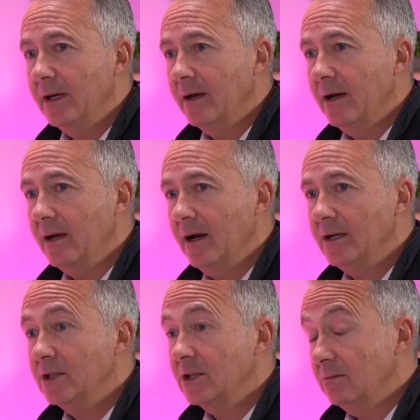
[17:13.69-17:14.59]
And I
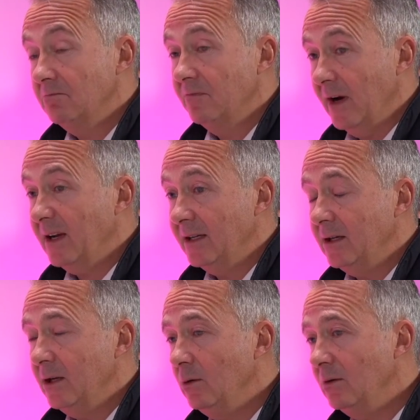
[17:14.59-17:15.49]
just frankly
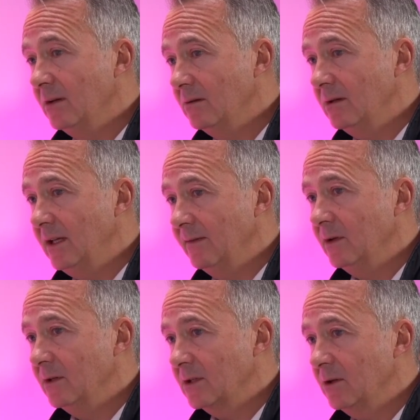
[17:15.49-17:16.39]
knew that
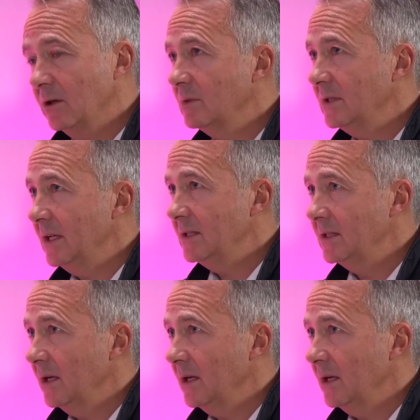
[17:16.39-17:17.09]
given the circumstances,